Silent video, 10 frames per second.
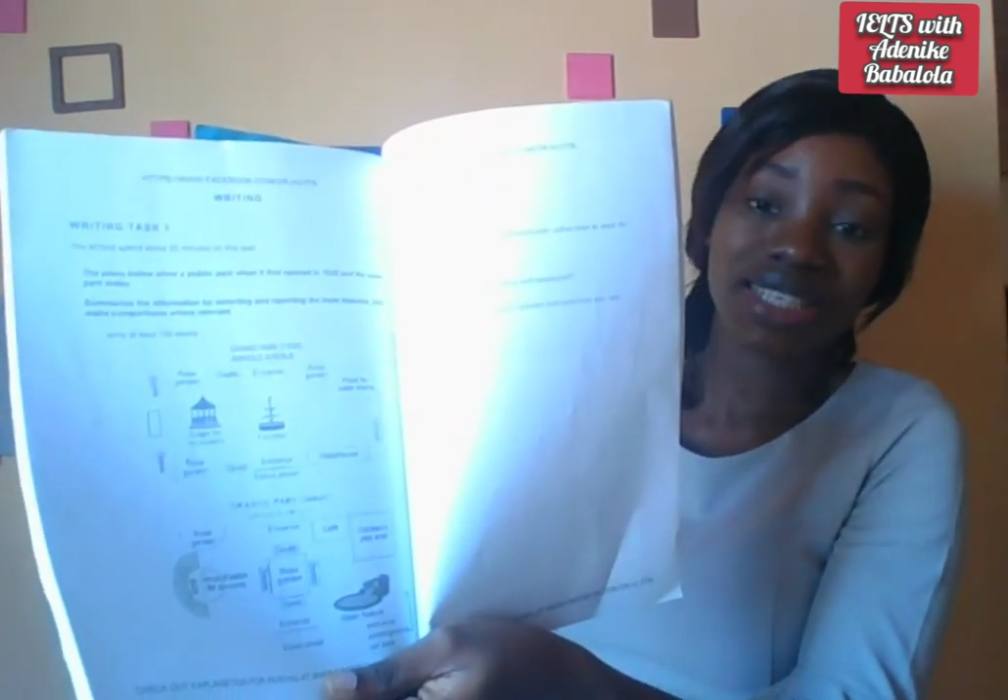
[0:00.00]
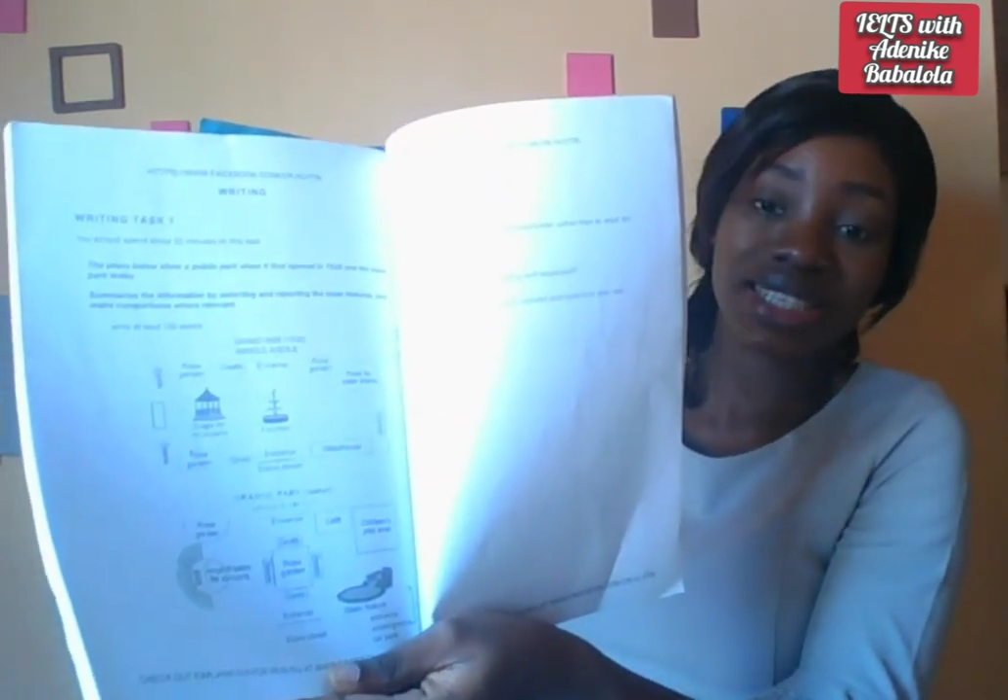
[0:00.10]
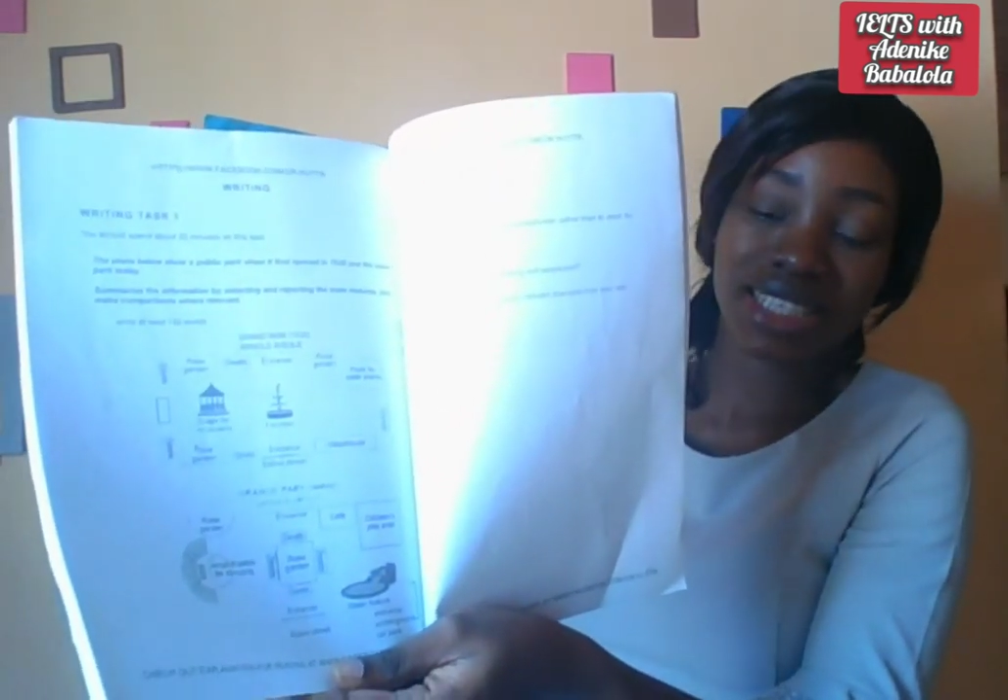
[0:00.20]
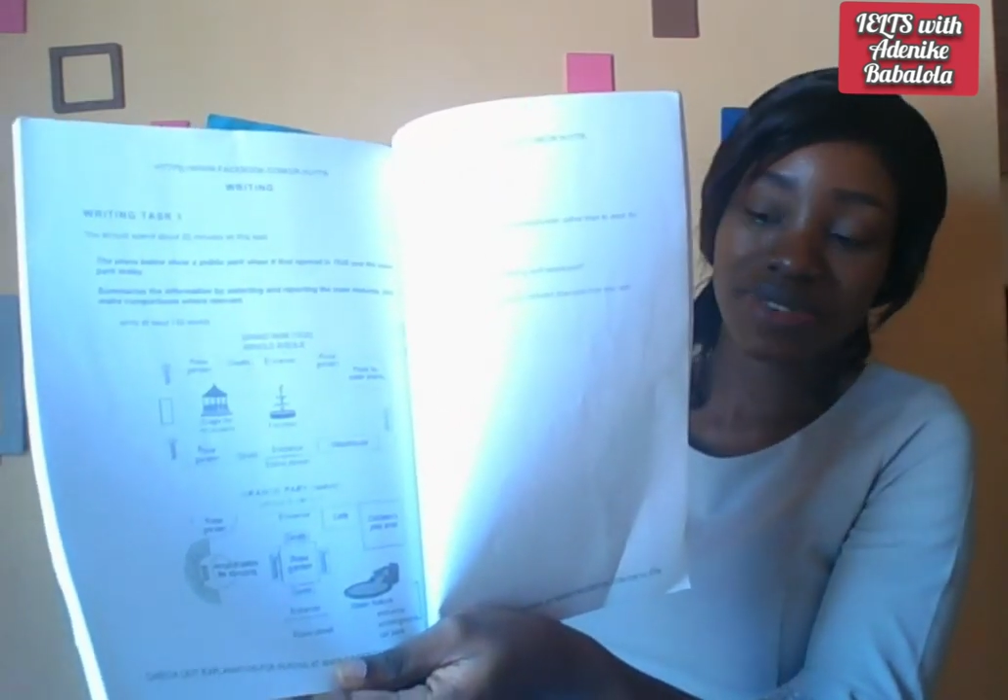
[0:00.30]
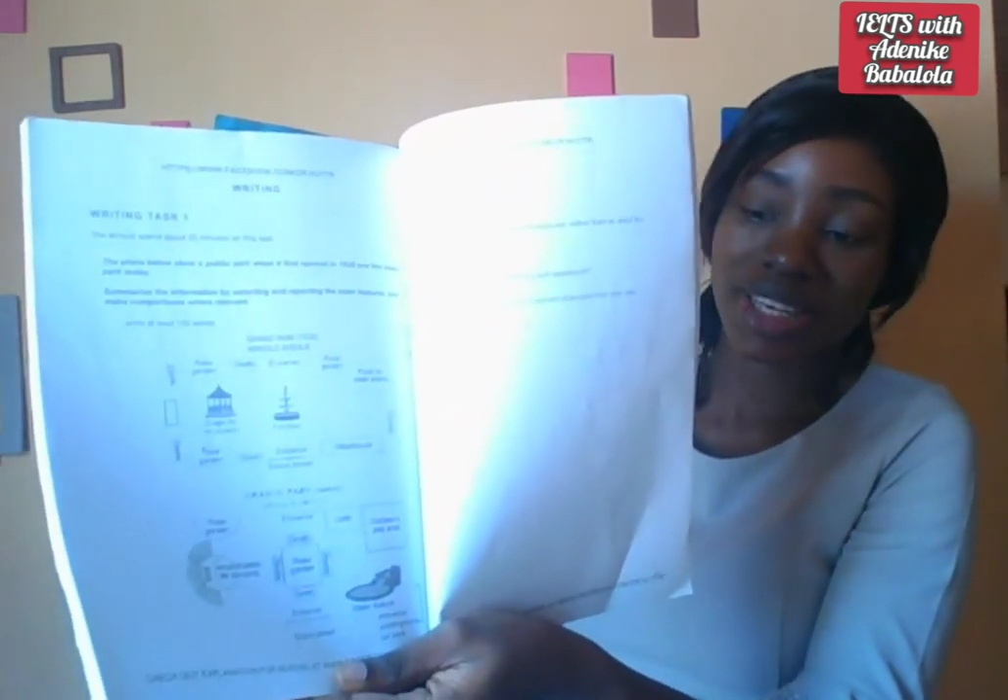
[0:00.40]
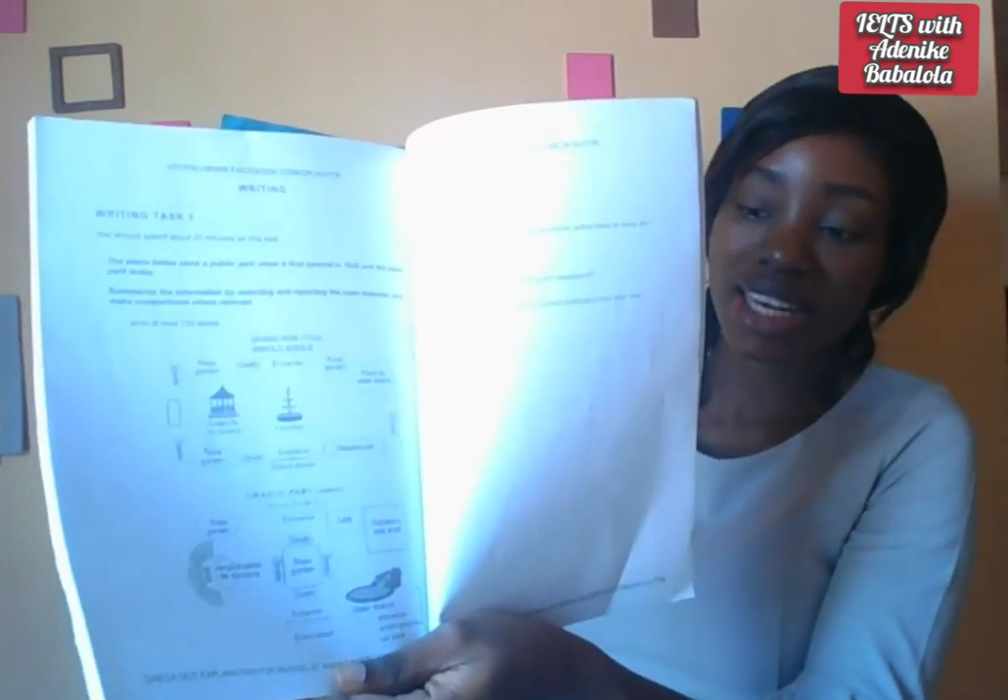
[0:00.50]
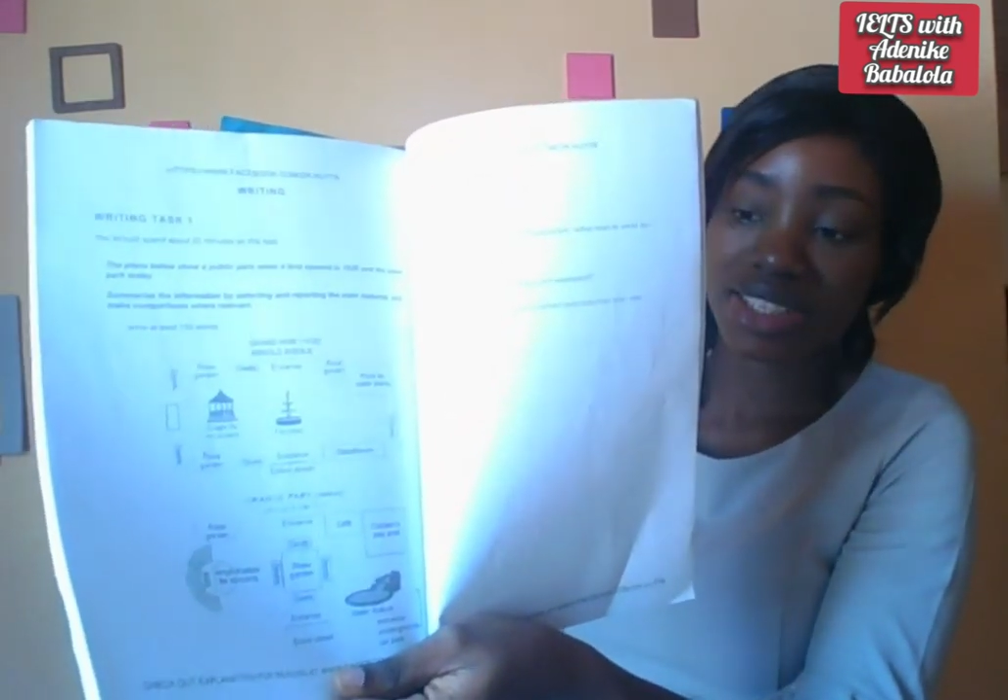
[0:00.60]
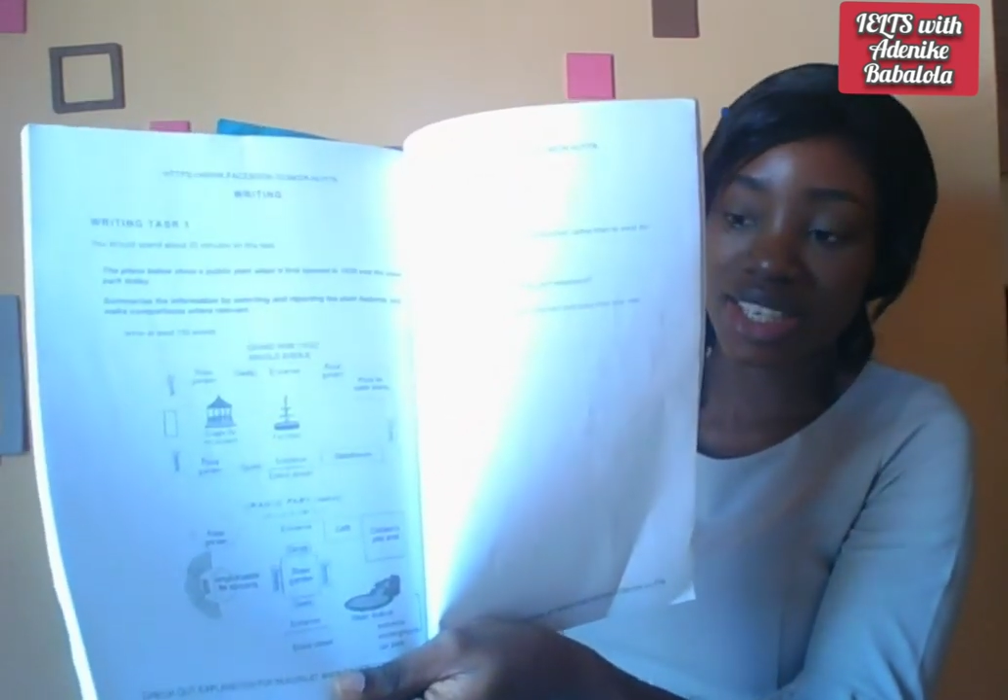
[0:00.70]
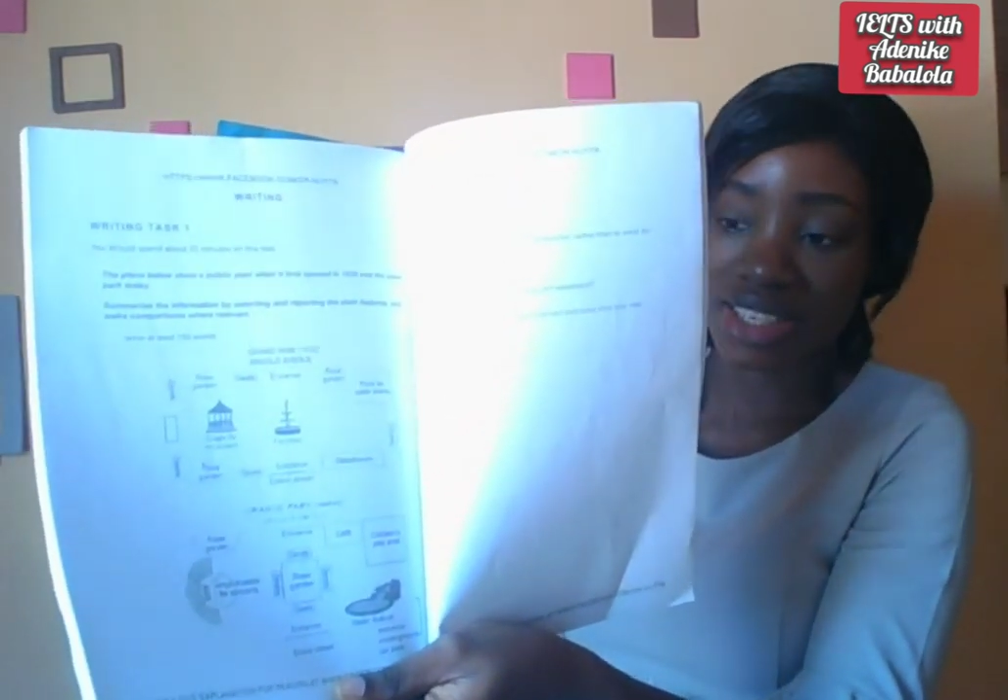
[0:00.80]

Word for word: significant